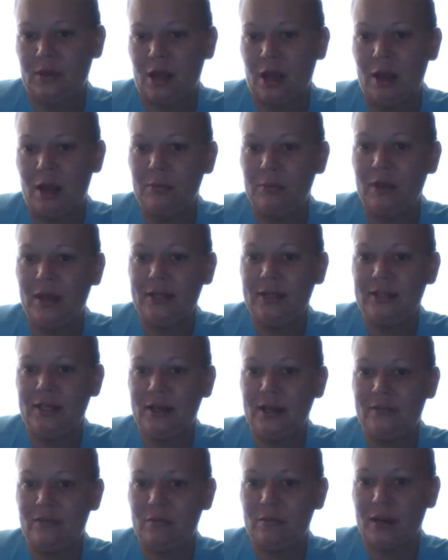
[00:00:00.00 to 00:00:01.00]
I'm glad that
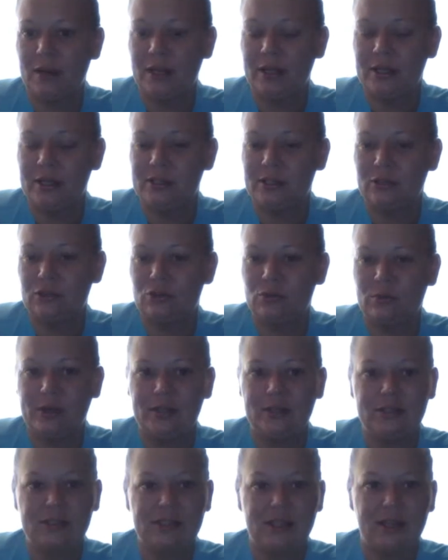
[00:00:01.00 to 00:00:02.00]
everybody is
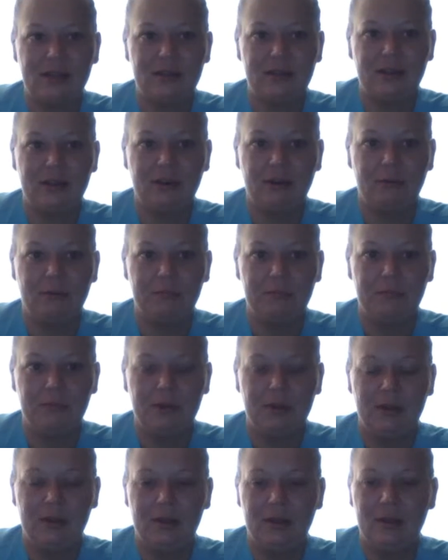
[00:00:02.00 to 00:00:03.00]
enjoying seeing him
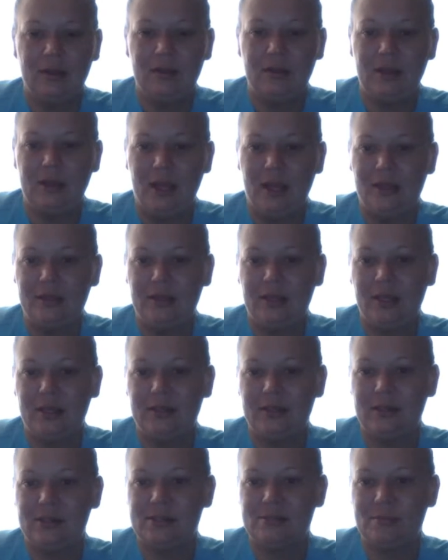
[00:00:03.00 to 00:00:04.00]
and
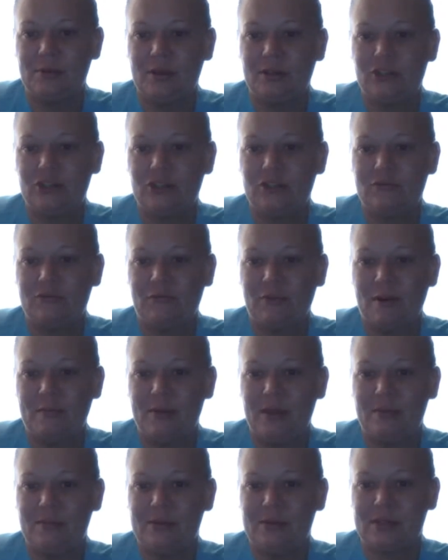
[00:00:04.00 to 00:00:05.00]
getting as much from
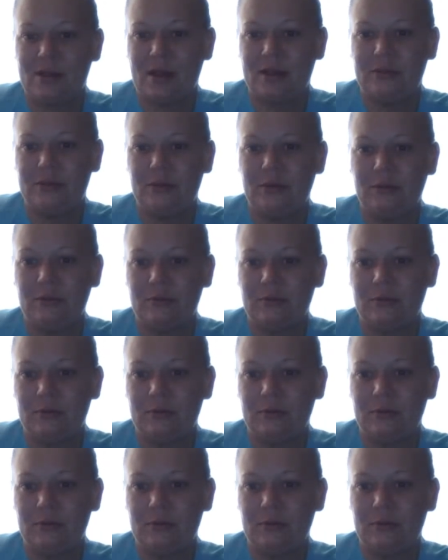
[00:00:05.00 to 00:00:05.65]
him as I do.